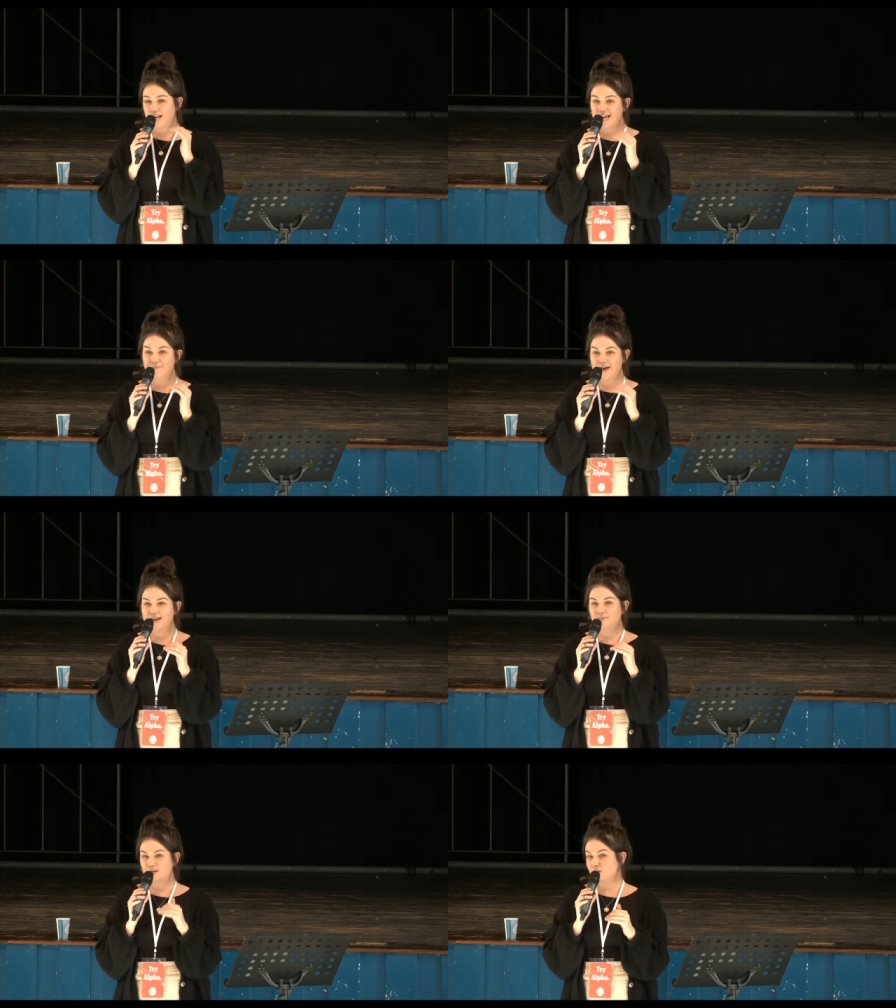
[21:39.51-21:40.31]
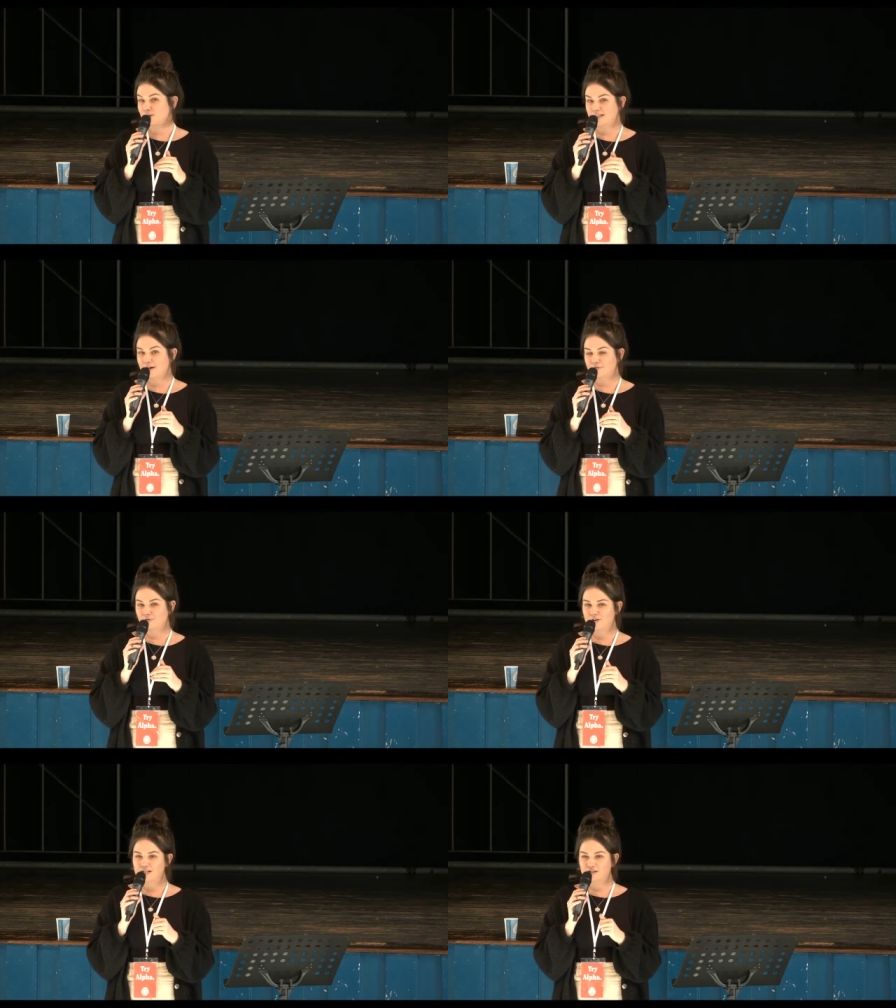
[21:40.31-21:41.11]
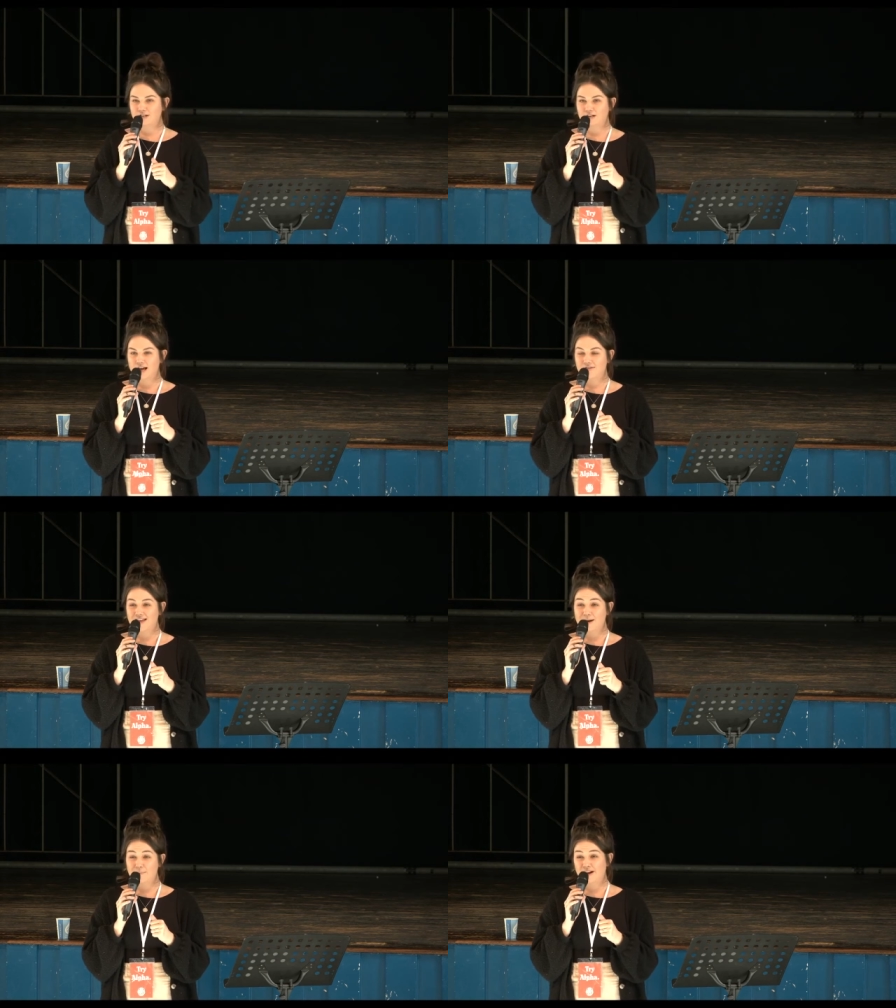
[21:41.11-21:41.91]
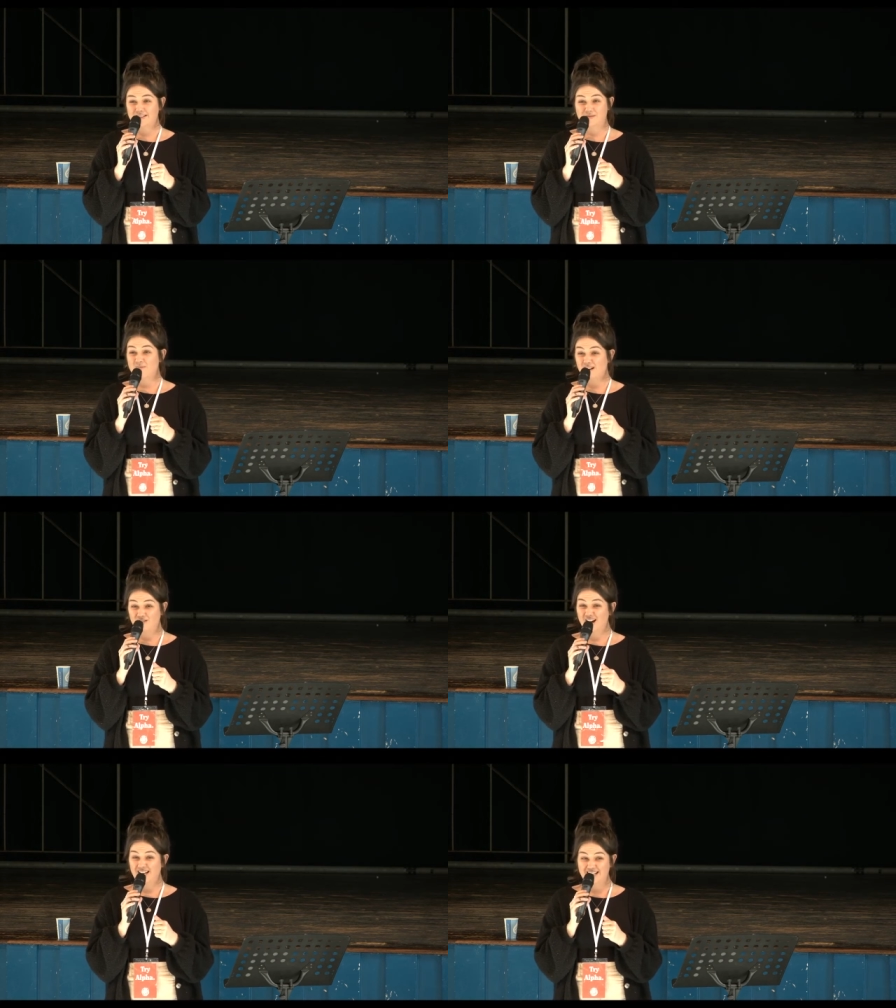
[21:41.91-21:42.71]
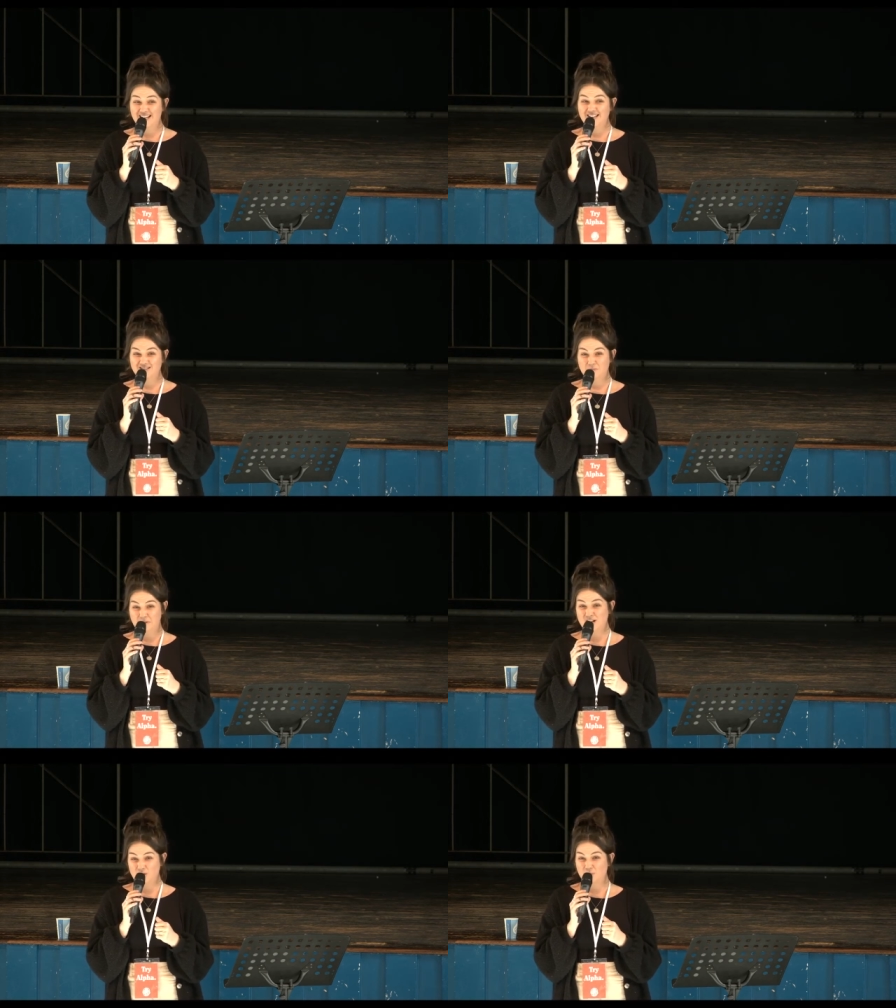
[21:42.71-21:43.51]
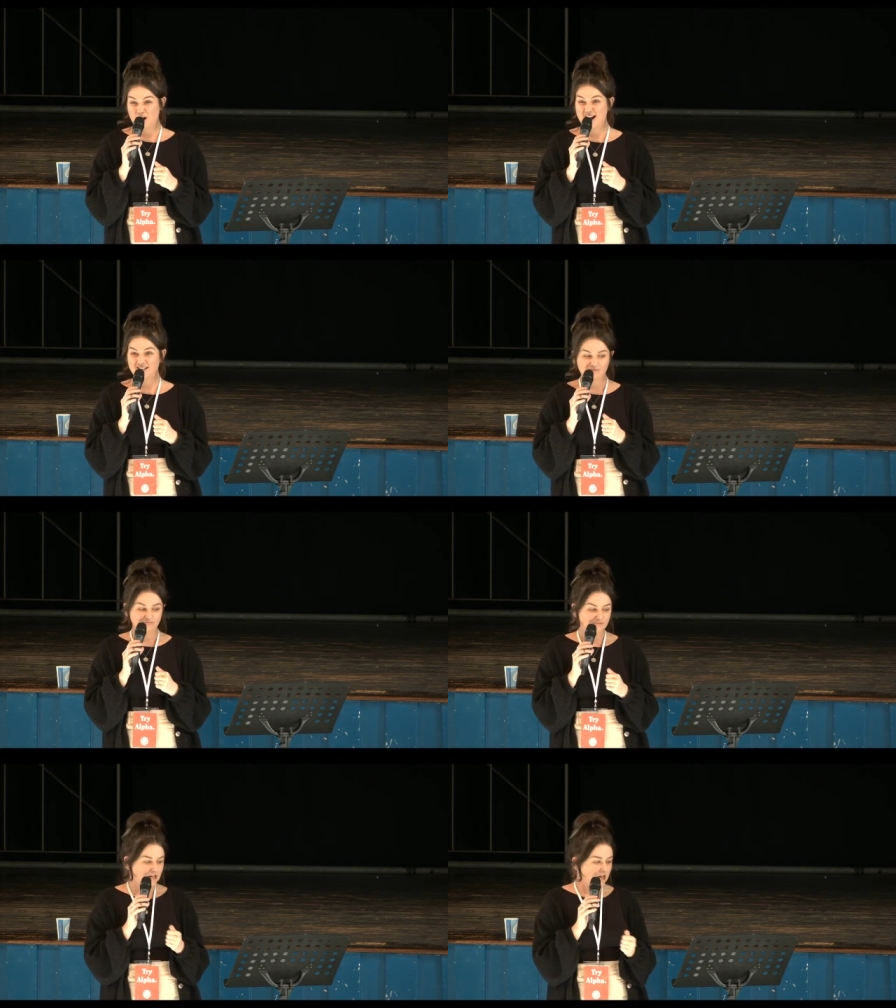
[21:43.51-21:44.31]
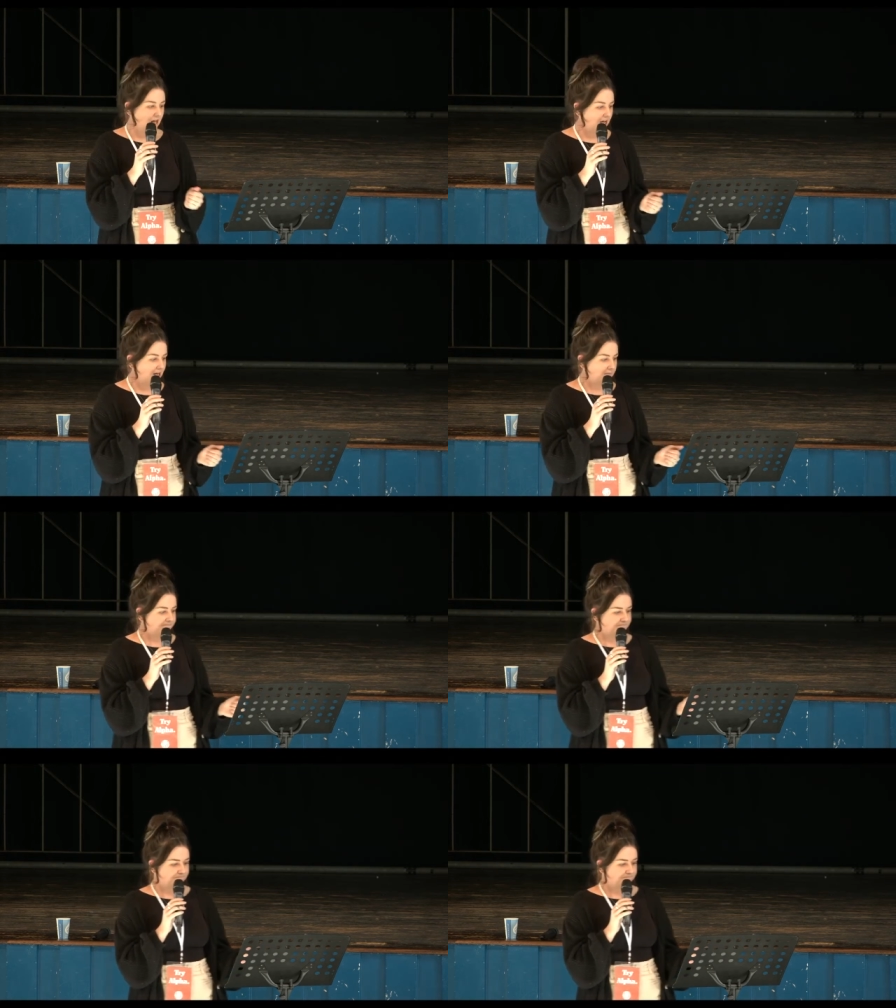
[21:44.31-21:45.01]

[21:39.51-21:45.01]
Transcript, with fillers: He may be doing that for a reason, and, and that person might really need, need your prayers. Um,